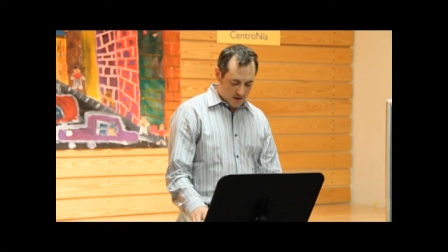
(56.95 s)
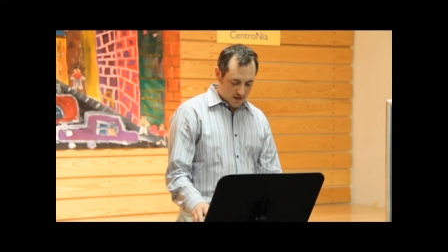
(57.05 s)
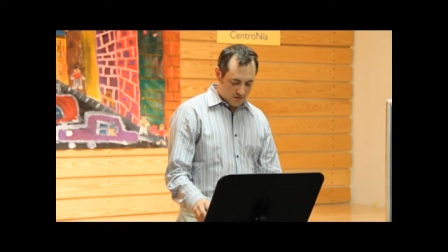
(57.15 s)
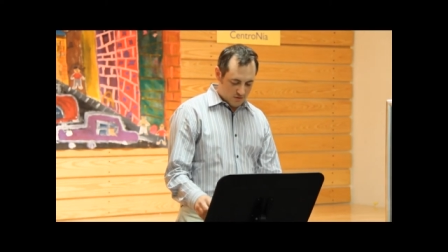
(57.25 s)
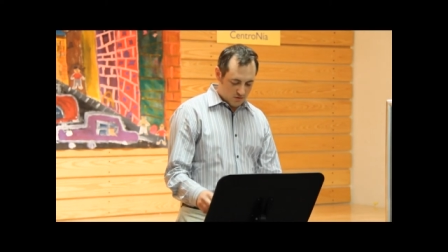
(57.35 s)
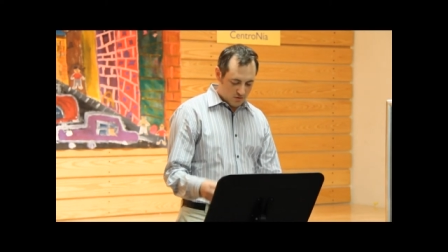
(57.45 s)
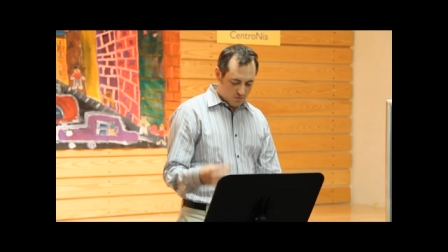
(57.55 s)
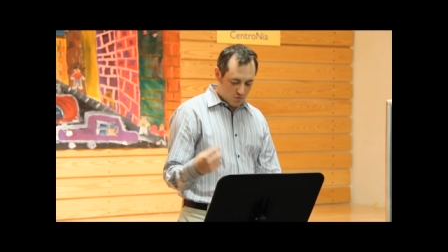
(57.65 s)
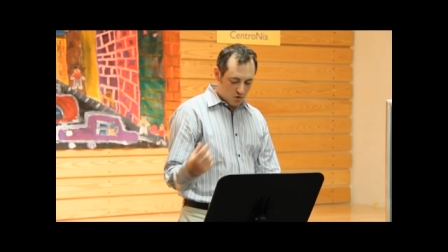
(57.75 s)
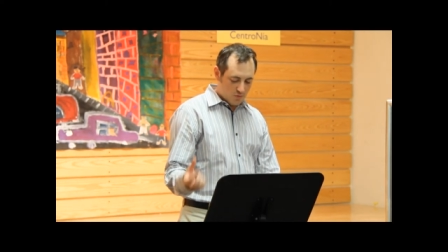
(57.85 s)
and
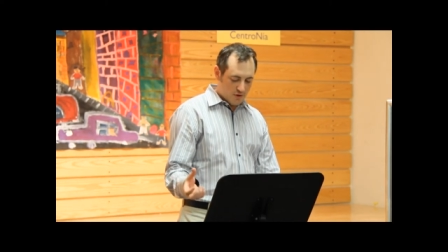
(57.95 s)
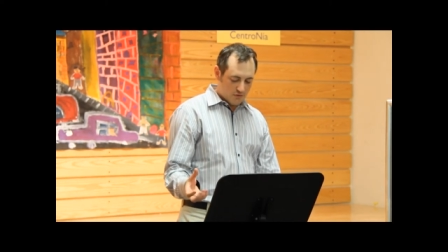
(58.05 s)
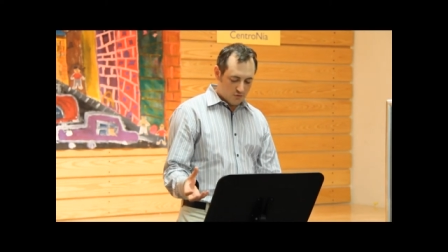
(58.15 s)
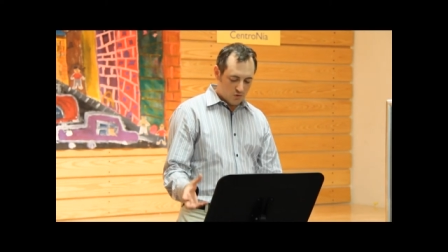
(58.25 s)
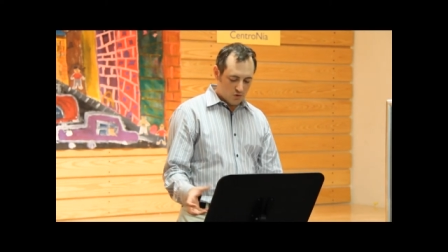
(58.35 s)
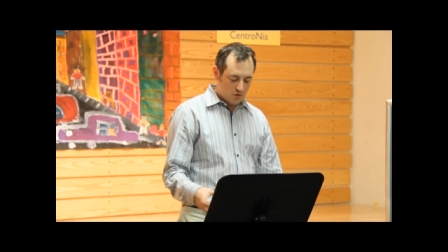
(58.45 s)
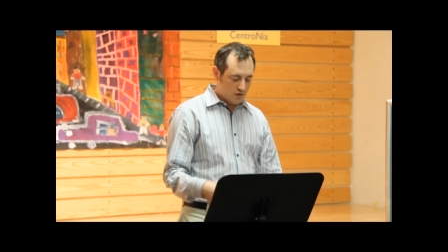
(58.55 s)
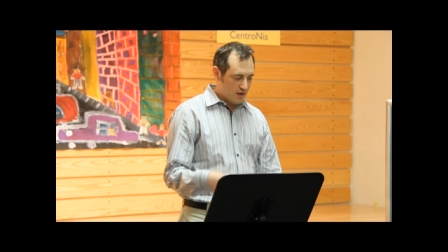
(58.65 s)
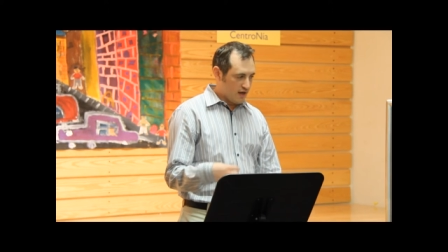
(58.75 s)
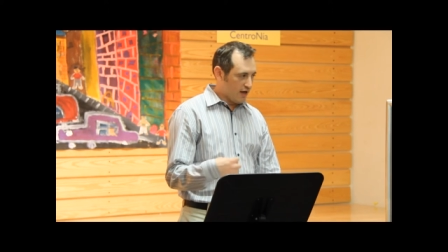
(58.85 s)
learn more about the
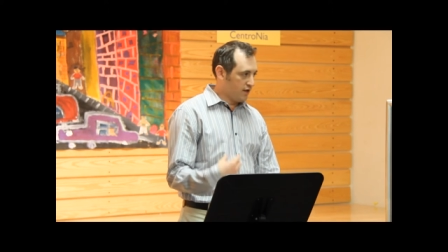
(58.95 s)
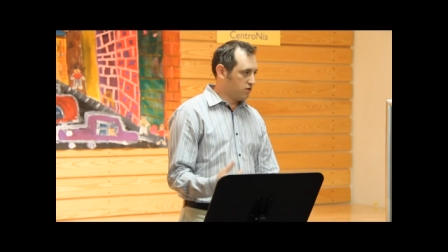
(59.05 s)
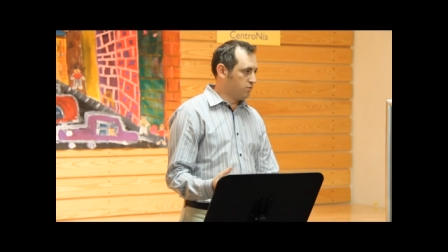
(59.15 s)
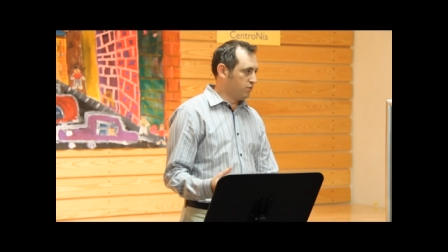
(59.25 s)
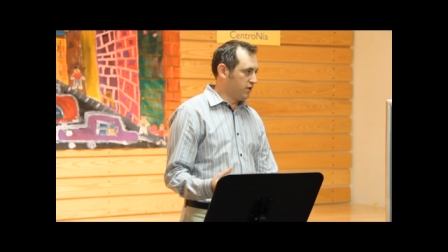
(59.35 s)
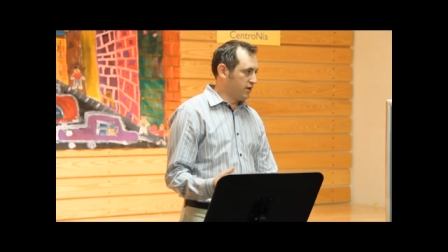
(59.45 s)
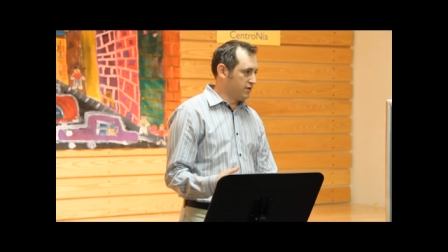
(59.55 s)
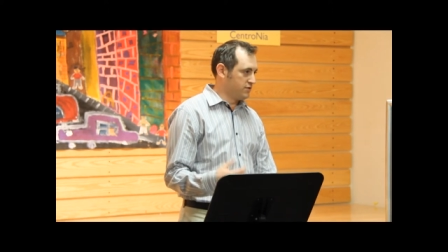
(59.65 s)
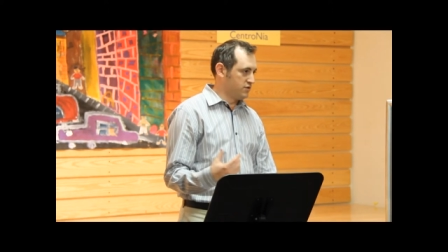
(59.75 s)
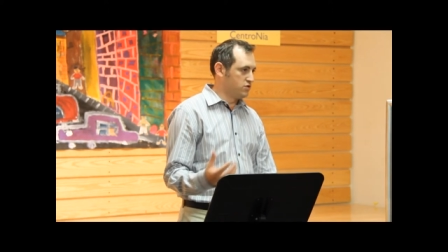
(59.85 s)
role I could
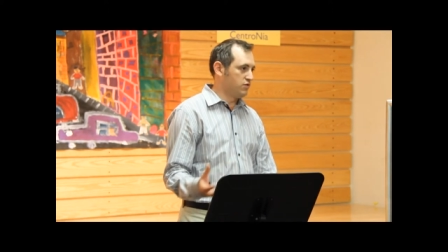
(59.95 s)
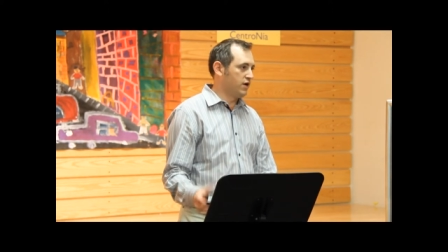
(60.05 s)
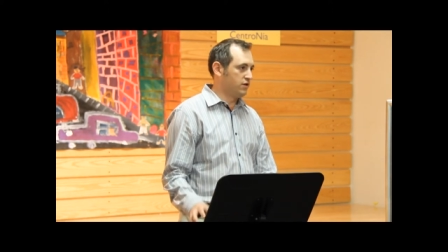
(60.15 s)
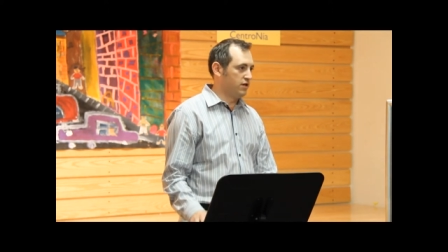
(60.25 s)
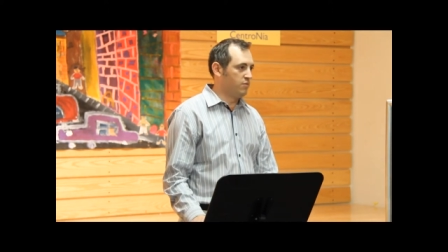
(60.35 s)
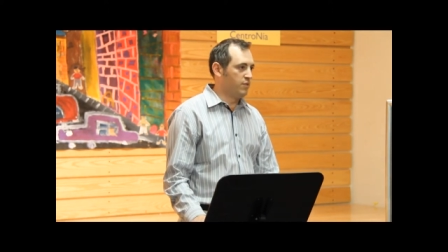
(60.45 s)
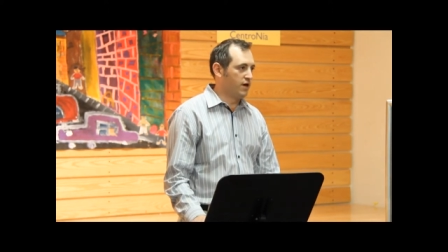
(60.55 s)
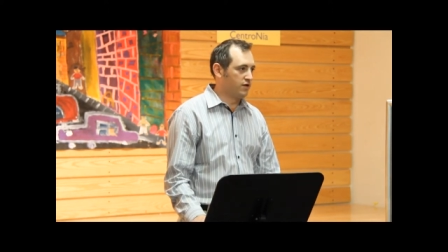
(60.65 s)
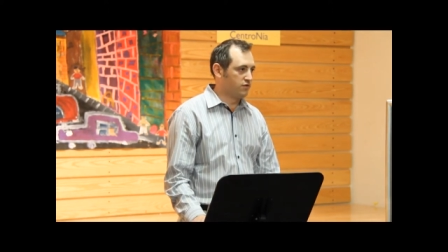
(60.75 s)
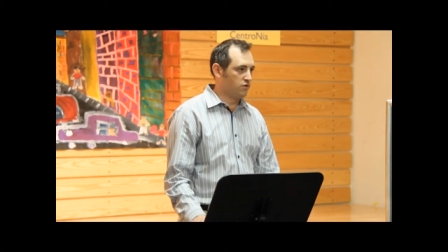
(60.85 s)
play to directly
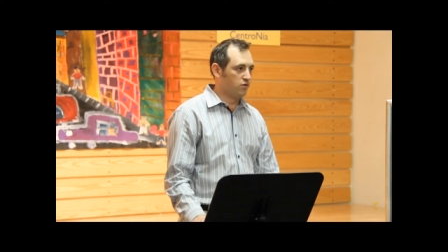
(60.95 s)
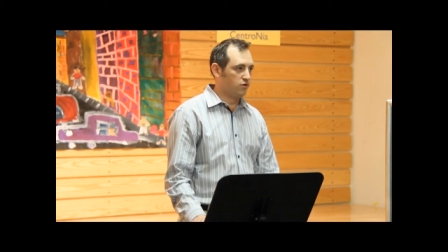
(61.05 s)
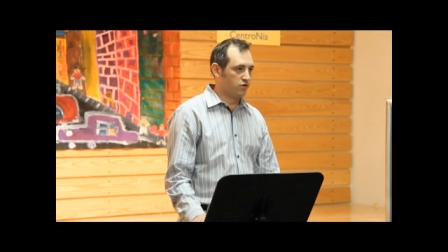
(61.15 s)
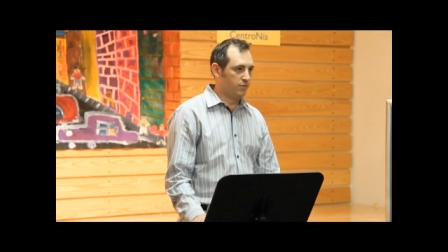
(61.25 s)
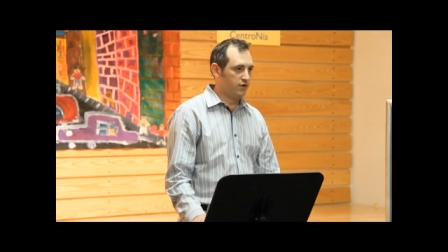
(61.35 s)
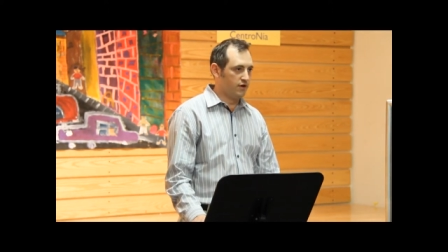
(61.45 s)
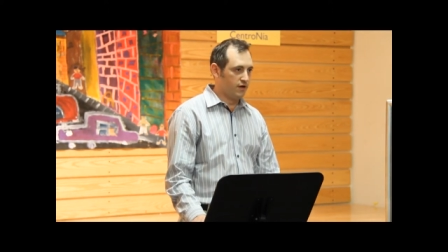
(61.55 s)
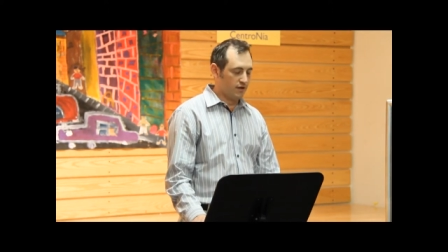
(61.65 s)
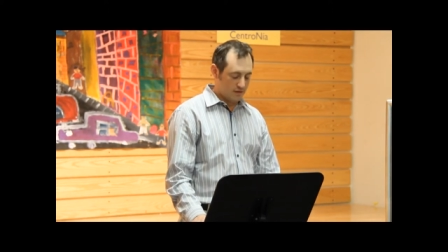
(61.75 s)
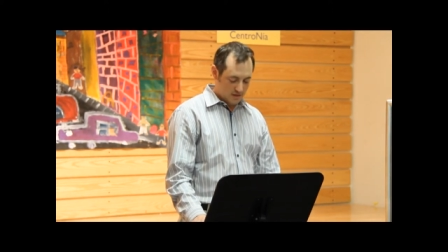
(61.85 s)
impact the local
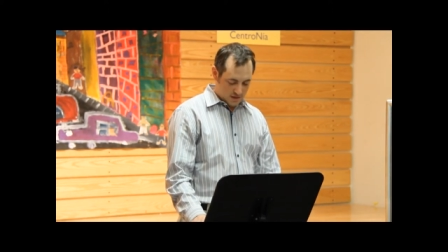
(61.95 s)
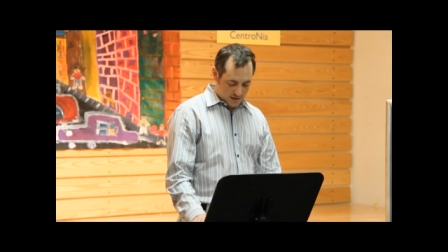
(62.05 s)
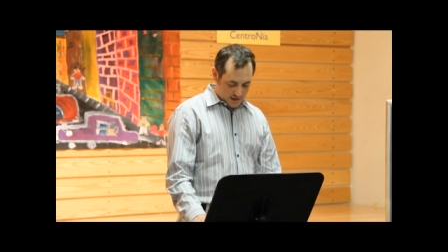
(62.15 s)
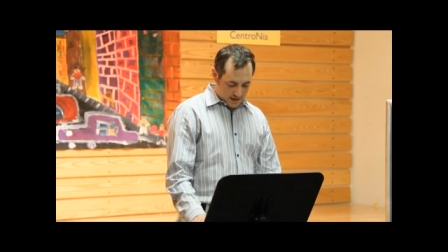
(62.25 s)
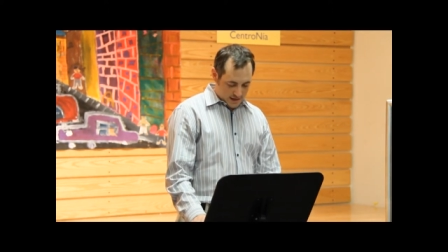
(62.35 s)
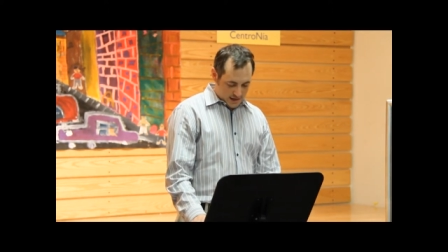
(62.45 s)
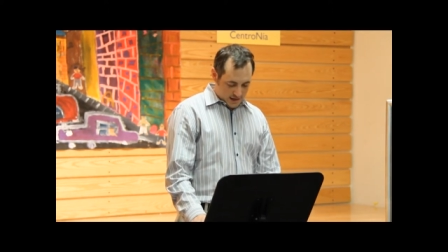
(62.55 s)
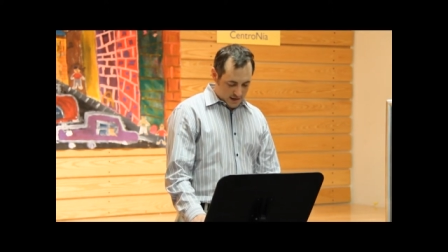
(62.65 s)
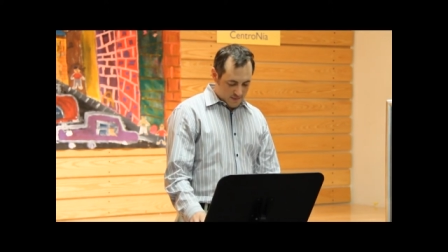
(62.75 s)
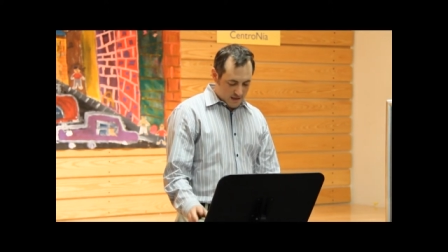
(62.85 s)
community.
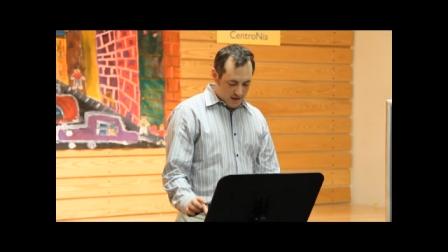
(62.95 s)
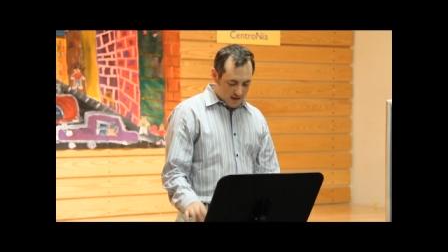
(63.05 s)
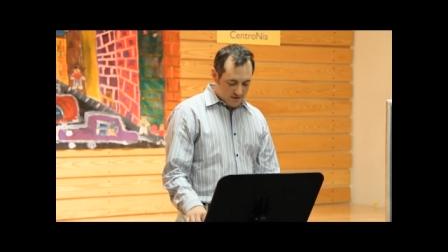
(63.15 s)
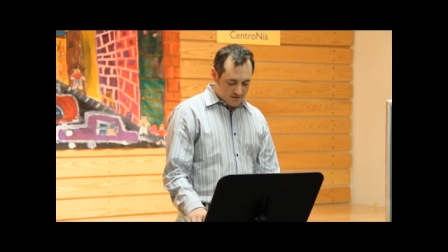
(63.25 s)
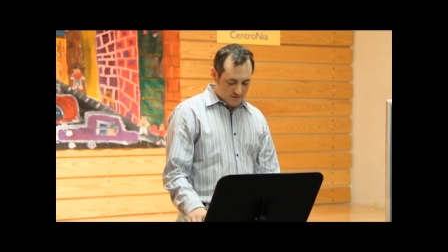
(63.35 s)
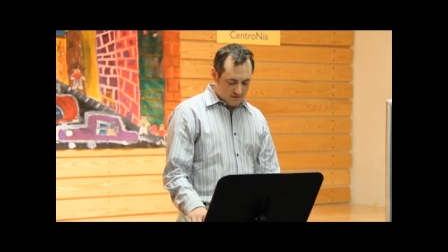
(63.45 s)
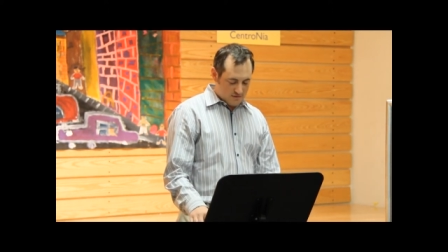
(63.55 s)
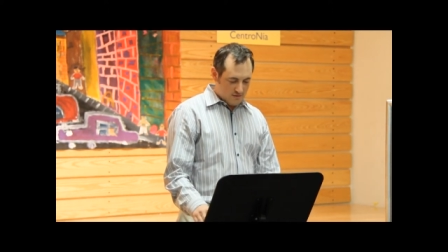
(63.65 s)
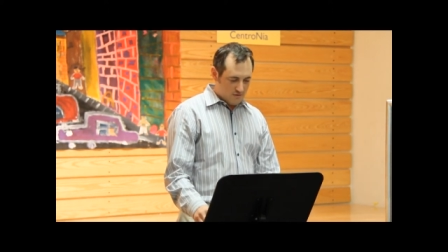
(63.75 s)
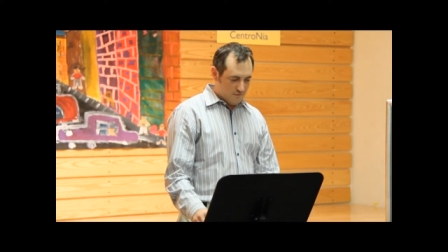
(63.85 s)
In the end, the